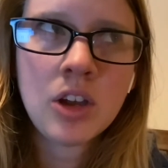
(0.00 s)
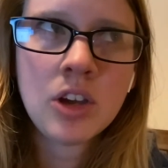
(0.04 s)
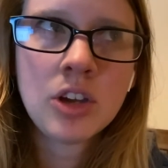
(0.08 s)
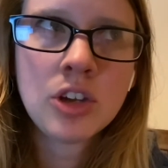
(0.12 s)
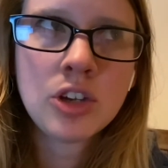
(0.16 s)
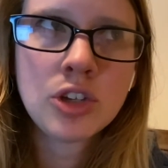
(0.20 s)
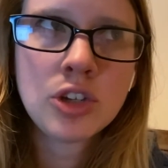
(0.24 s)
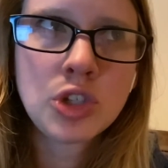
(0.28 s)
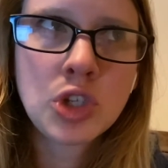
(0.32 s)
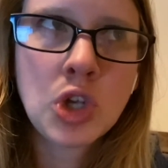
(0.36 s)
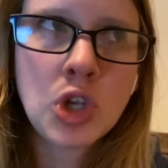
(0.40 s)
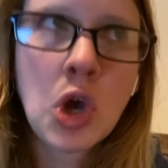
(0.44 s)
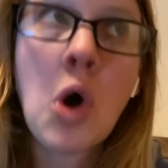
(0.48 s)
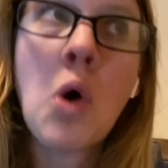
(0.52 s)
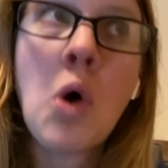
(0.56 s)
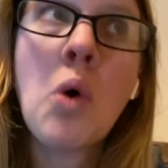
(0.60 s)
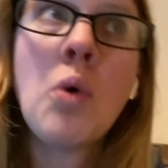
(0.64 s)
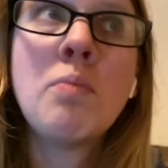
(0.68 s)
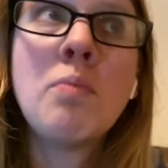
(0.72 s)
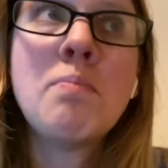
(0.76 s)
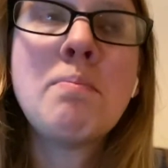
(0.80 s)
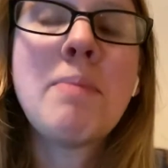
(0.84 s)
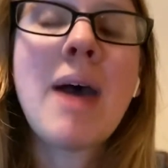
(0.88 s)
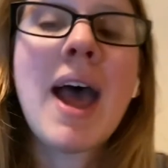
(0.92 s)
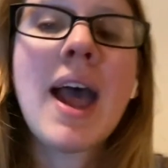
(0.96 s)

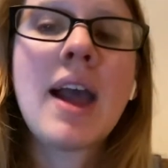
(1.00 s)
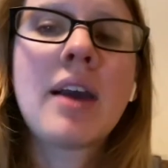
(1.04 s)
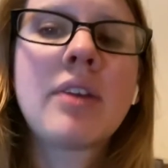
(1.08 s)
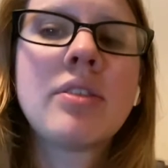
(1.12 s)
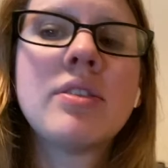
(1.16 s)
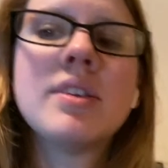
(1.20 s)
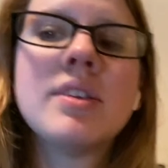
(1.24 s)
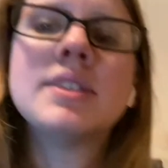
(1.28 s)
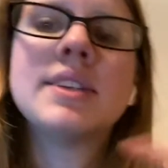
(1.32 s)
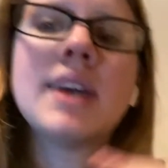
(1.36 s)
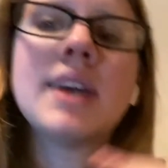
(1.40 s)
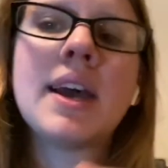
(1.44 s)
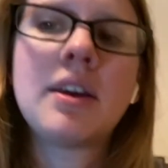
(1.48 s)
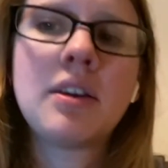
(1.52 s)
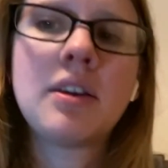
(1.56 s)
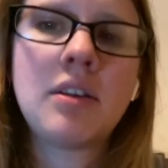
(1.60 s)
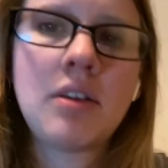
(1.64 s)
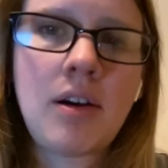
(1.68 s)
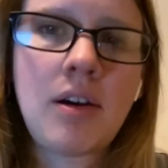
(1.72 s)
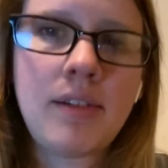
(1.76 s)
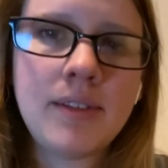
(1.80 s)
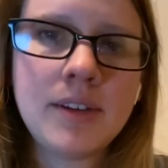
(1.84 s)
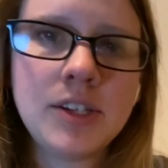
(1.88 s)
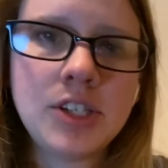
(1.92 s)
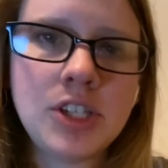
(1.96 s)
tone back the
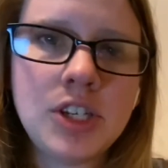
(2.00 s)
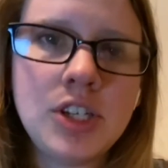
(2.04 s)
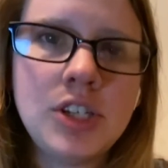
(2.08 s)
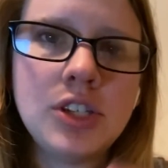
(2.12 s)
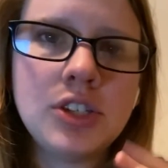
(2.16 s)
technology